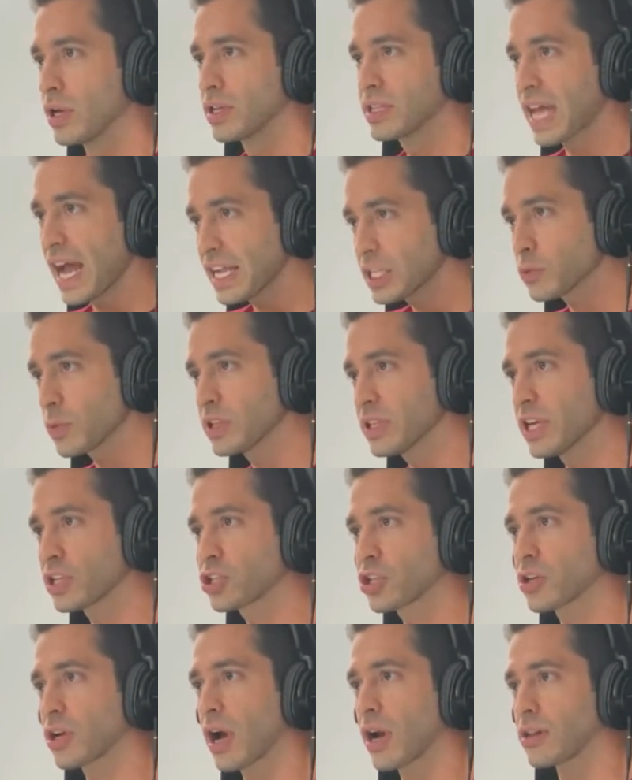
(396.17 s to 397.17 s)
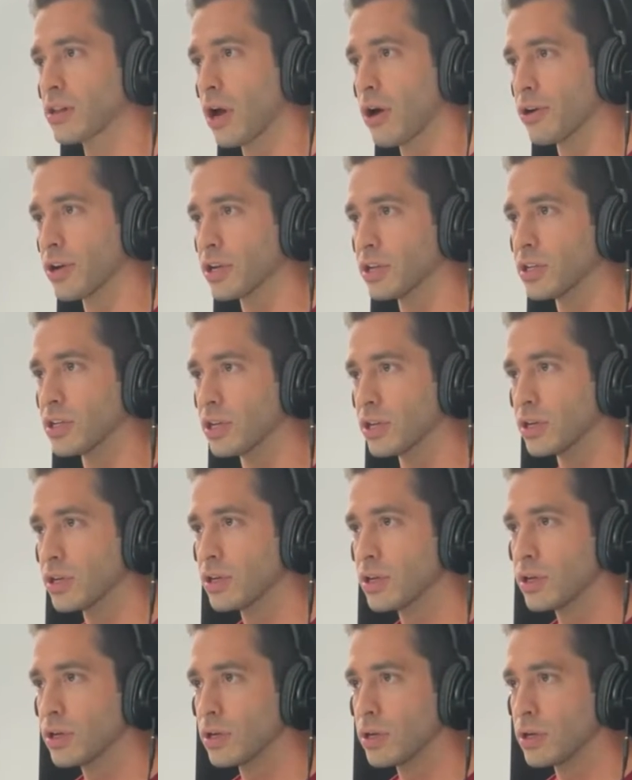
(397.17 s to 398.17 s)
That's when they should have unloaded.
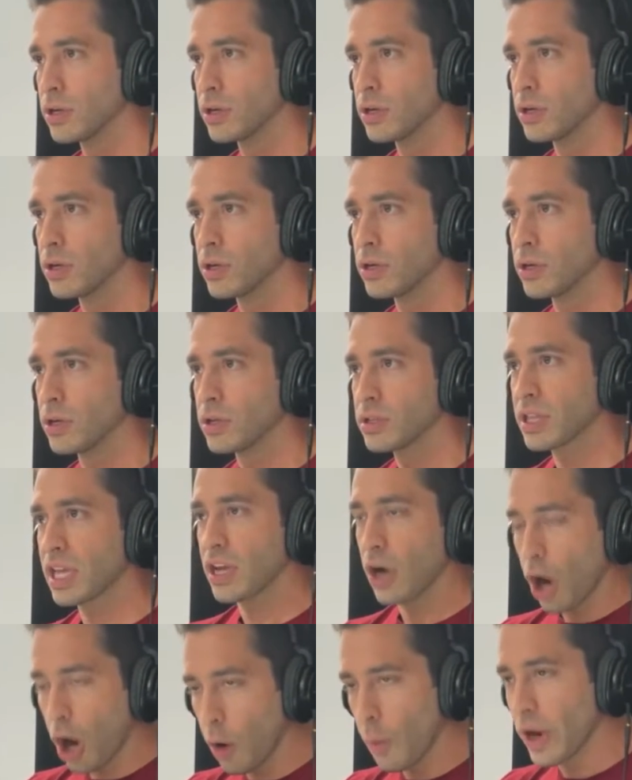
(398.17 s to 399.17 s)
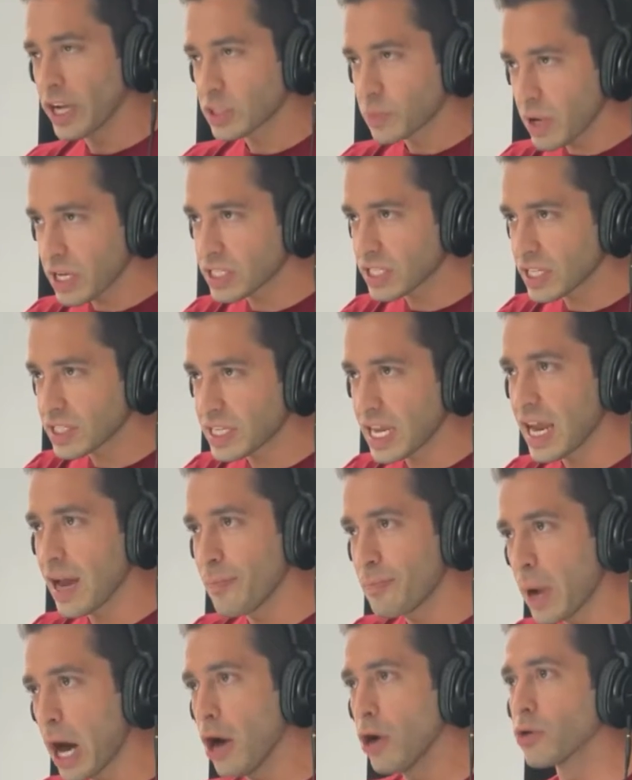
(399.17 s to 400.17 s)
They always miss the damn
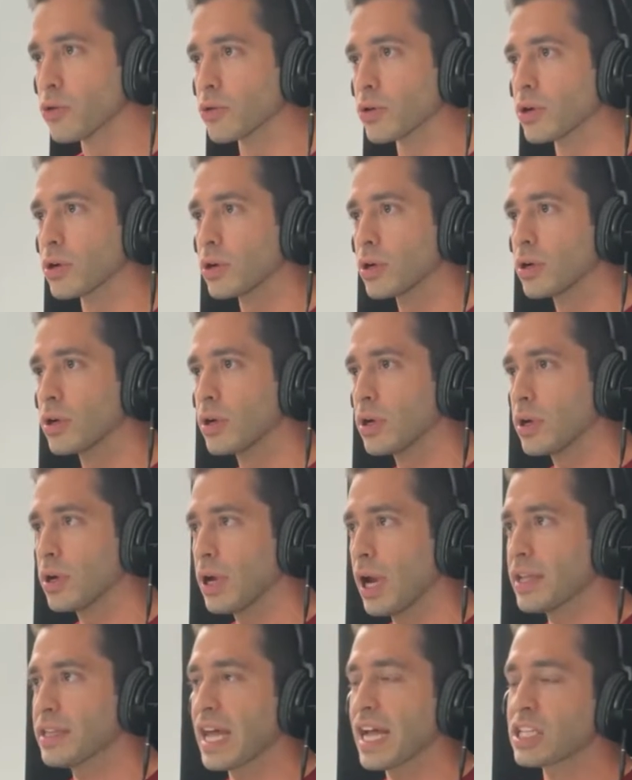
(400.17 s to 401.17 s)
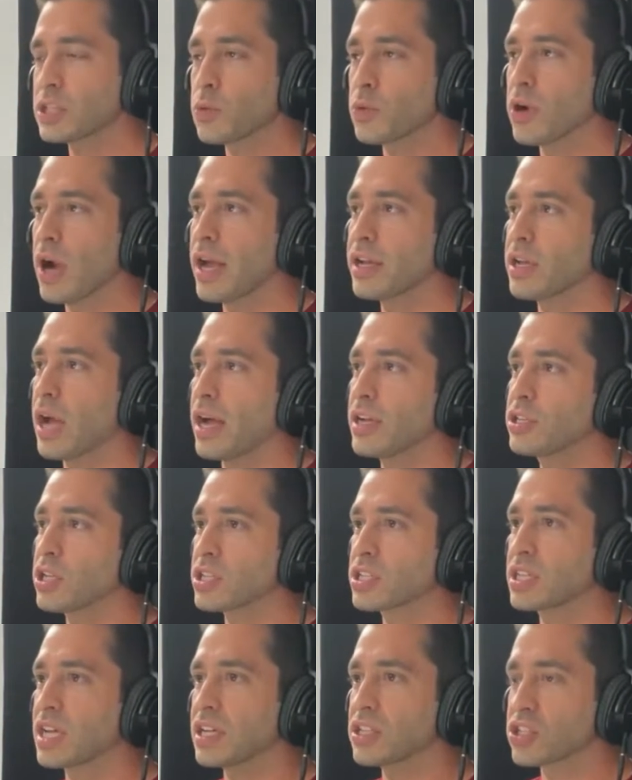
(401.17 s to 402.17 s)
boat. And that's where I just
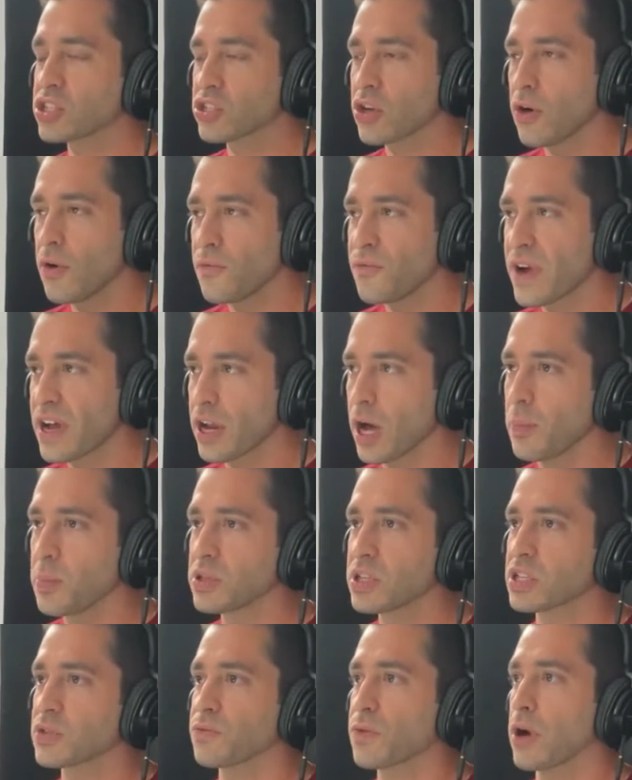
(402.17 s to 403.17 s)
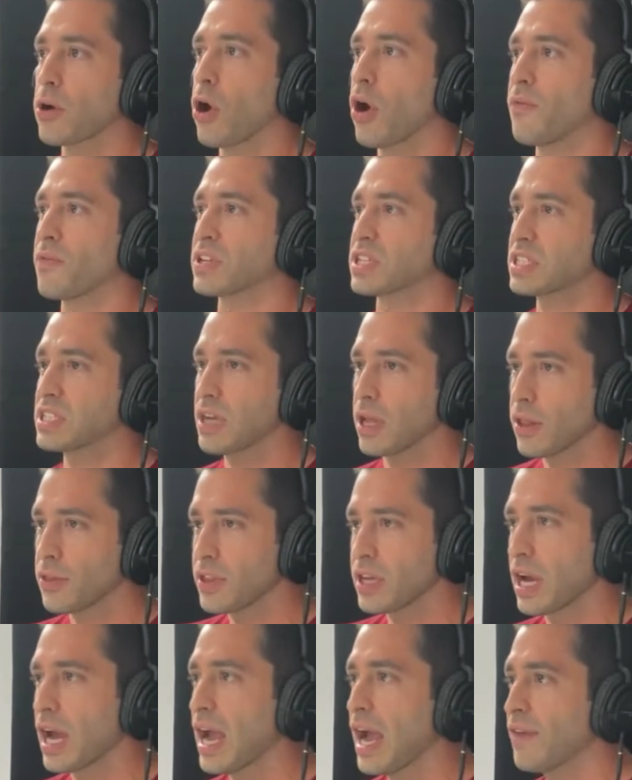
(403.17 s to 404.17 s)
get so fed up with this front office. The other
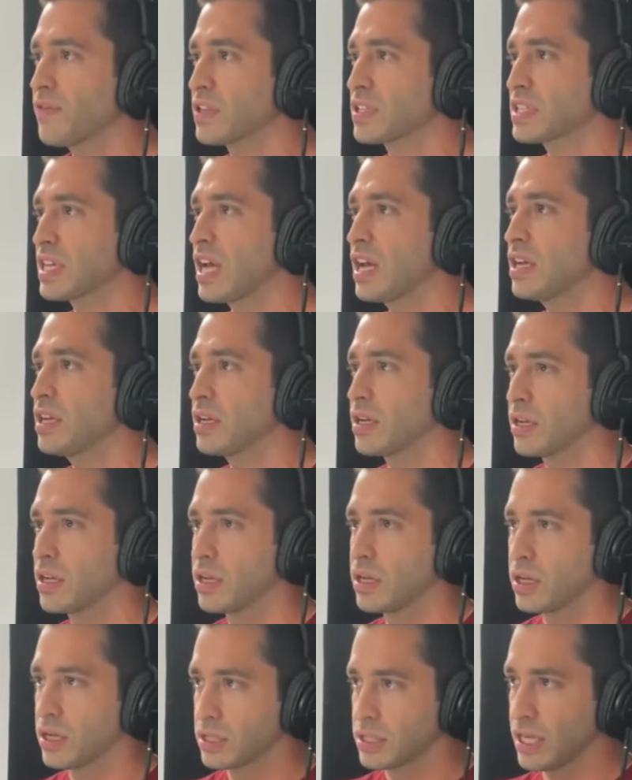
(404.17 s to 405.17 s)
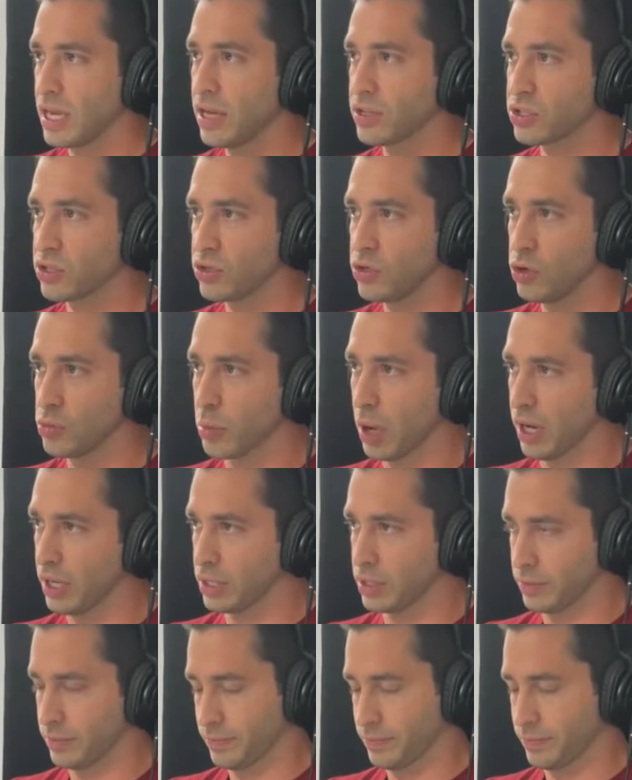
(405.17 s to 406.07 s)
thing I have to say, to answer you, Mike,